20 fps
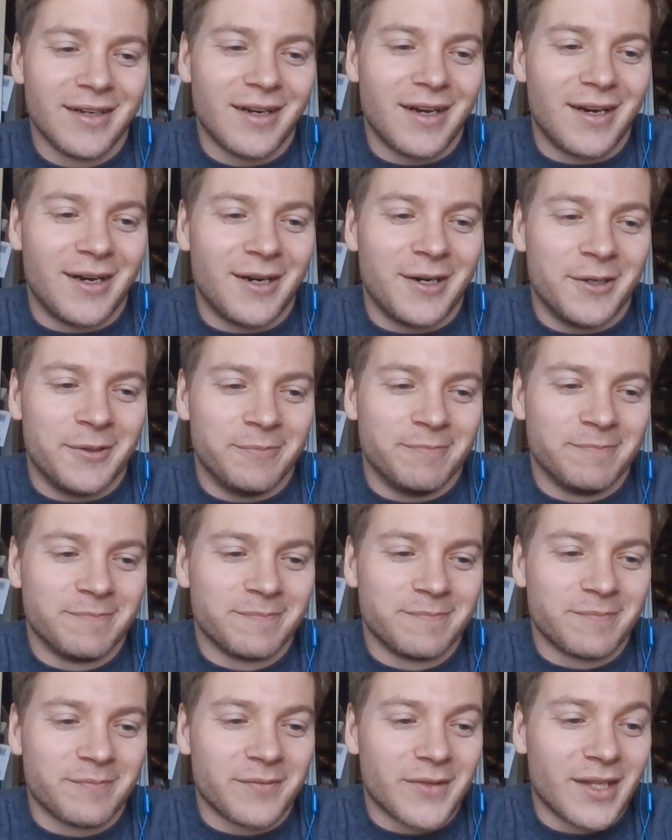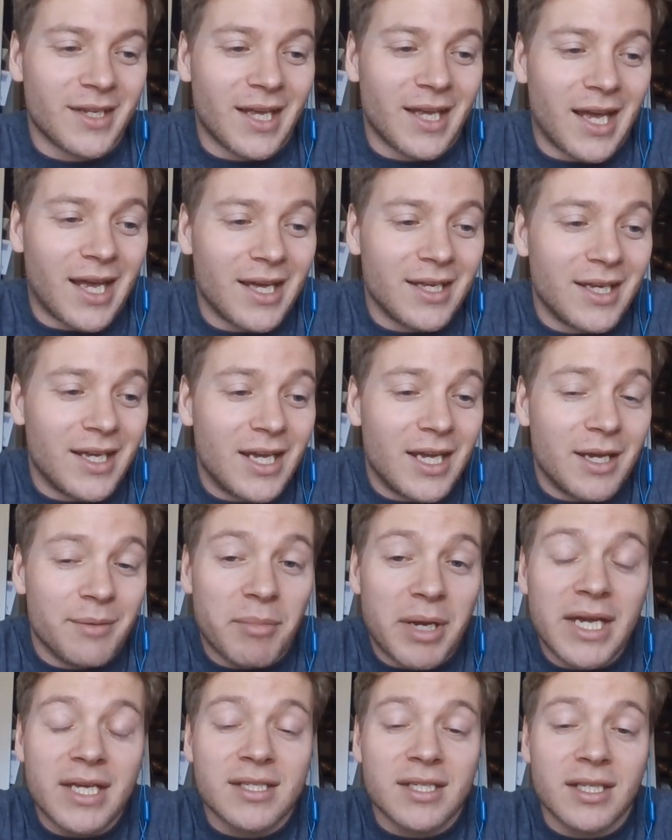Um, it
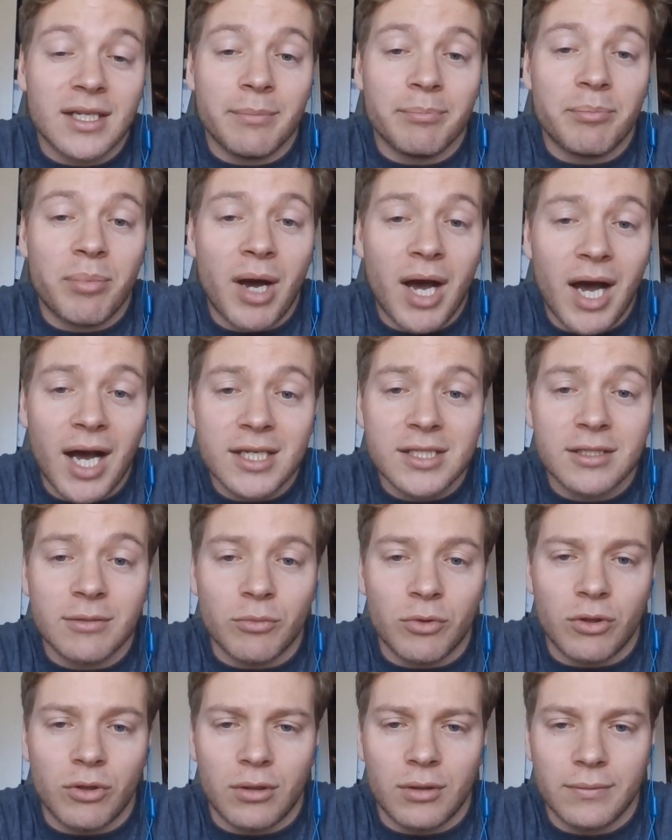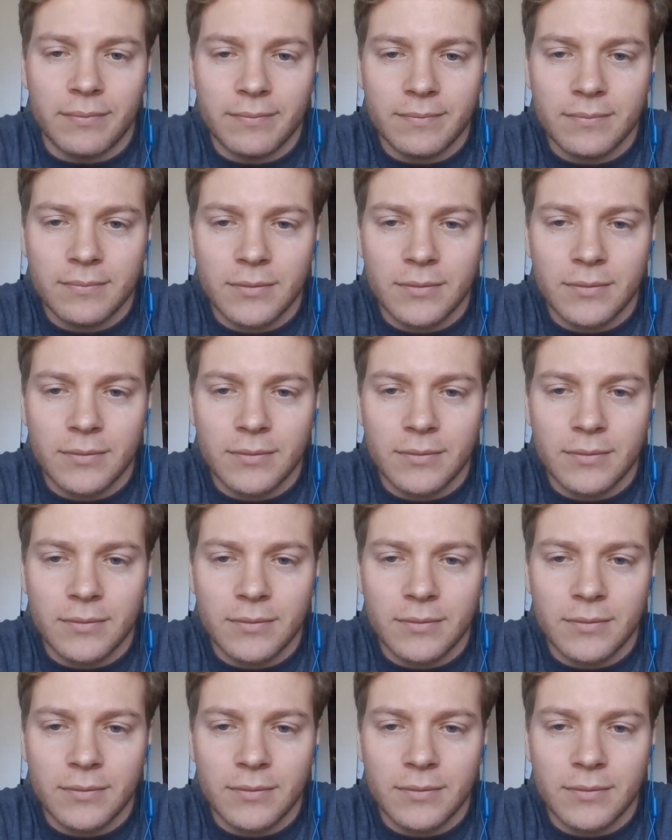makes it impossible